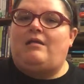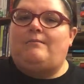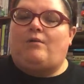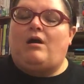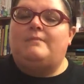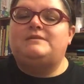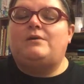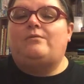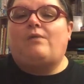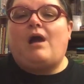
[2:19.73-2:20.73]
him Rob.
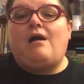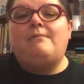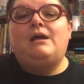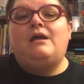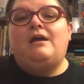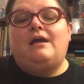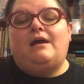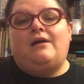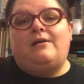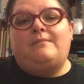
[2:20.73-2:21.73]
So Rob,
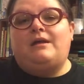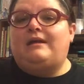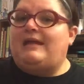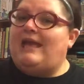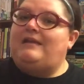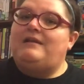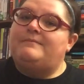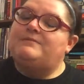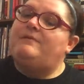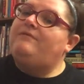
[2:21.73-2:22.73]
again,
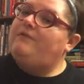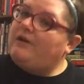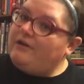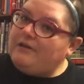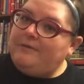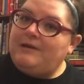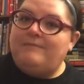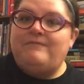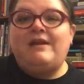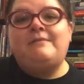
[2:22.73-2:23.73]
comes from a very low
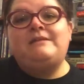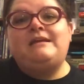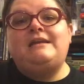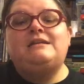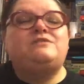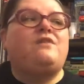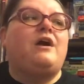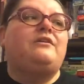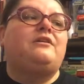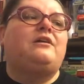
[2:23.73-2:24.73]
income family. His
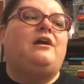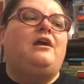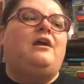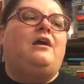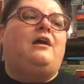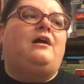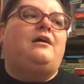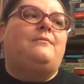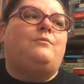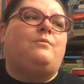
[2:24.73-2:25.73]
father
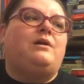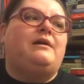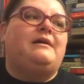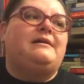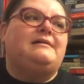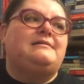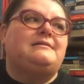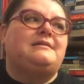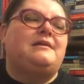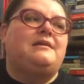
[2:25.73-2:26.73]

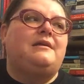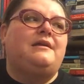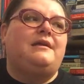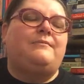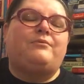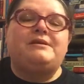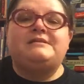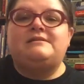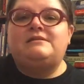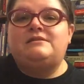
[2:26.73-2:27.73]
was
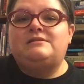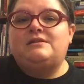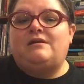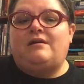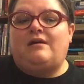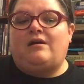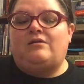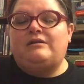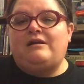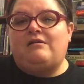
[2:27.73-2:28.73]
imprisoned
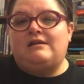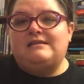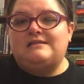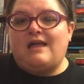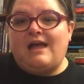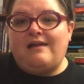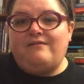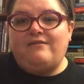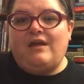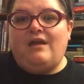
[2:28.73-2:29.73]
early on in his
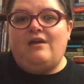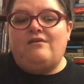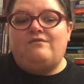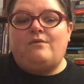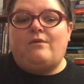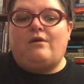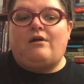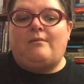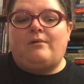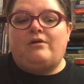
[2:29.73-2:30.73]
life
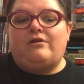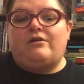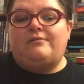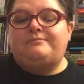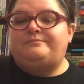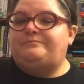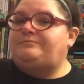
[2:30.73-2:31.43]
for a murder